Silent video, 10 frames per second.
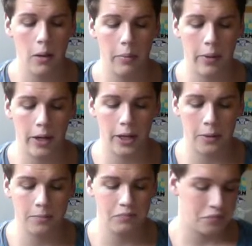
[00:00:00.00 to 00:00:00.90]
But
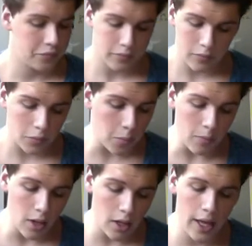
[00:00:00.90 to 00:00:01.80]

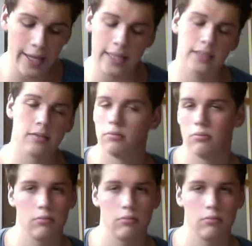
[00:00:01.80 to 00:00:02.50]
I guess